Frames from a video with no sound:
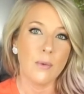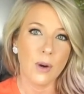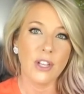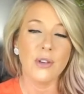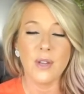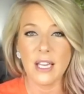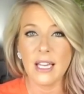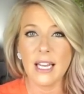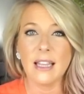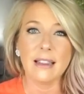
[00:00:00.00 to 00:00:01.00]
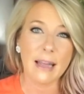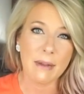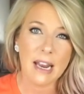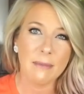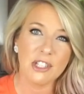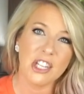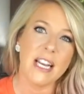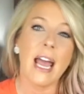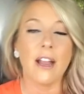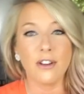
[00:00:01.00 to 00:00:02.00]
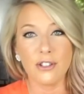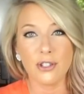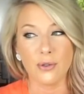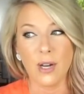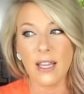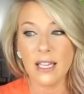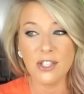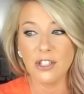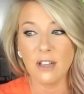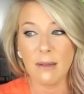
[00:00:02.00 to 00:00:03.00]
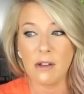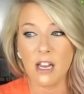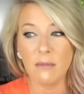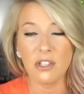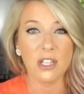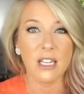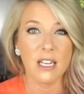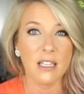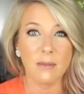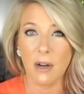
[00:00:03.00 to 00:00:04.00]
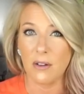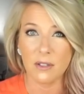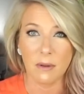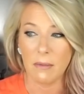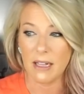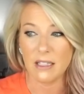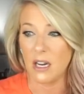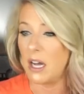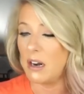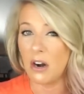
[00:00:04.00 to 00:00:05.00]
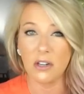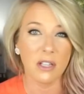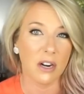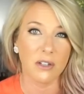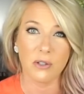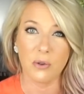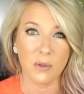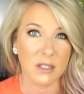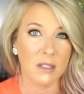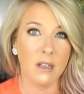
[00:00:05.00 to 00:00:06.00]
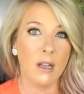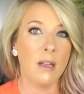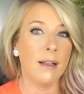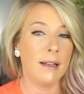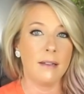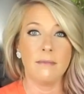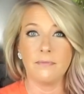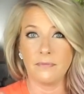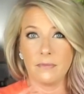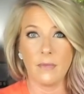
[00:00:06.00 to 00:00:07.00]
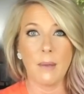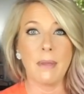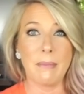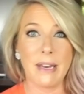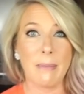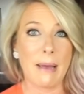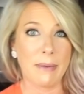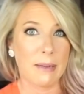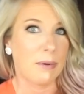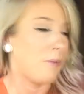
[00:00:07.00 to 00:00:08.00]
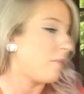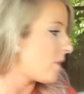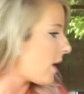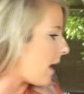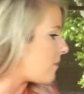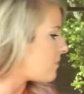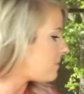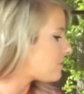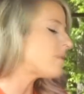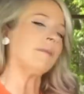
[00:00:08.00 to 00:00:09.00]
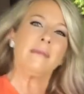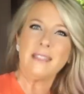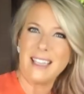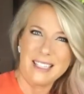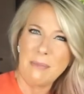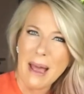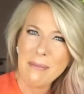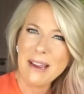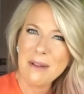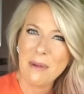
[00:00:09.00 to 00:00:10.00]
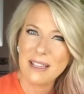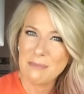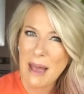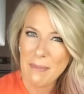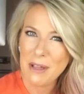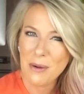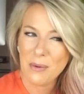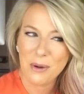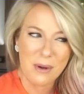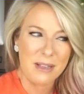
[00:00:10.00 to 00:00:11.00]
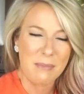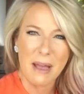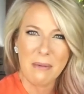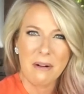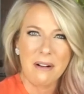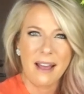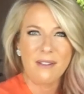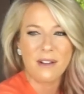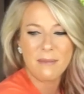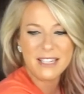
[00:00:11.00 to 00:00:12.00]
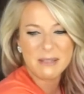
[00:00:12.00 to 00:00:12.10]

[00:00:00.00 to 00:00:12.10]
Than what you get in the laminating machine at your school, unless your laminating machine is a boss, but mine's not. Ours at our school was bippity bappity boo. Okay, is bappity a bad word? I don't know.